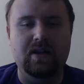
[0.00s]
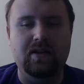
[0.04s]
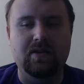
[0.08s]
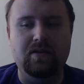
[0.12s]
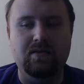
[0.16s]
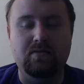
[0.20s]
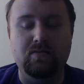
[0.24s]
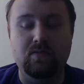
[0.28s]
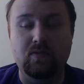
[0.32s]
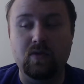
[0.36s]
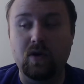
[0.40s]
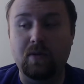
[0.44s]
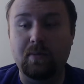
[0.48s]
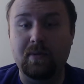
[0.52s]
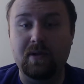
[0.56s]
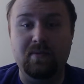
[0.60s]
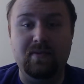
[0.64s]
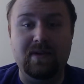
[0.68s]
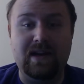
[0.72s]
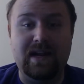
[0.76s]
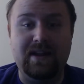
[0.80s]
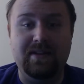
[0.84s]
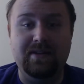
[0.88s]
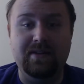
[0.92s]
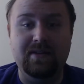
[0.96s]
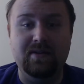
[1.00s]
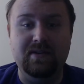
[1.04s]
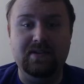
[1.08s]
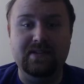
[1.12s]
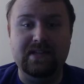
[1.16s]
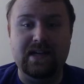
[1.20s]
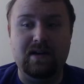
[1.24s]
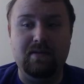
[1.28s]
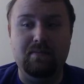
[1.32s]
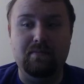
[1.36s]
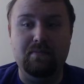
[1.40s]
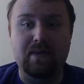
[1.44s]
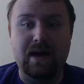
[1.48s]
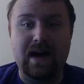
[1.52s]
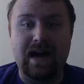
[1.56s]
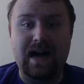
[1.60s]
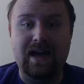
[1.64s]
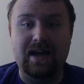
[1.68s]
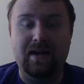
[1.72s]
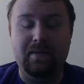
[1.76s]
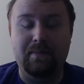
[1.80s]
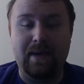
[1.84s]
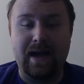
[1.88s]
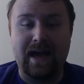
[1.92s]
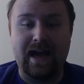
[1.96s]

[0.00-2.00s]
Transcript: normally what I'll do is I'll buy